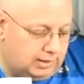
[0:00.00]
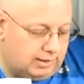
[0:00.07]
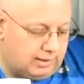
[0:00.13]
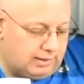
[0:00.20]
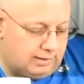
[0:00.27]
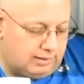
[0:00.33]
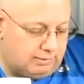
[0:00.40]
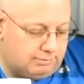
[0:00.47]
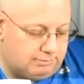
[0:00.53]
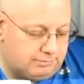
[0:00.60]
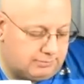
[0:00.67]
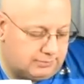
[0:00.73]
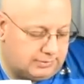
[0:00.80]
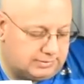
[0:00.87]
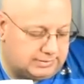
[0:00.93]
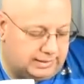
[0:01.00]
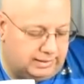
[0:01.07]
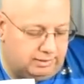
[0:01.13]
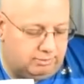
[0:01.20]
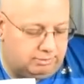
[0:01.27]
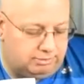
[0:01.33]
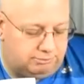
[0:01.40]
Um, this
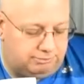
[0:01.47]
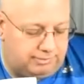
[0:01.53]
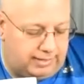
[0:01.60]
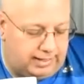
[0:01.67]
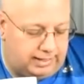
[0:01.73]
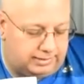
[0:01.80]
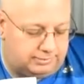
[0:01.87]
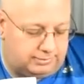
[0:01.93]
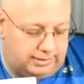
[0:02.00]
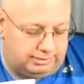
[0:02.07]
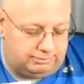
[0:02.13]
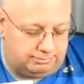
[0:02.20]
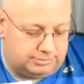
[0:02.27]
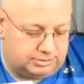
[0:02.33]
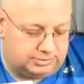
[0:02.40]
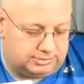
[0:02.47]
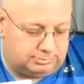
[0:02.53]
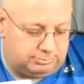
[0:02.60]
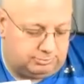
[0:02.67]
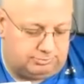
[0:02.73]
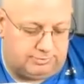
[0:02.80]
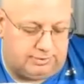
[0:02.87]
error, in fact, like from this uh,
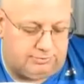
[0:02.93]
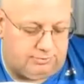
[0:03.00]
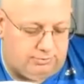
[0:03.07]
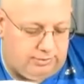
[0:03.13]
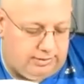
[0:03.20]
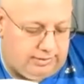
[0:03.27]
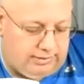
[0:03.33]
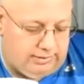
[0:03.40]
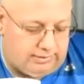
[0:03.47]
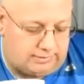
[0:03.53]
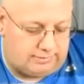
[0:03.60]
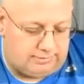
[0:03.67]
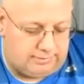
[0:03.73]
professor idiot,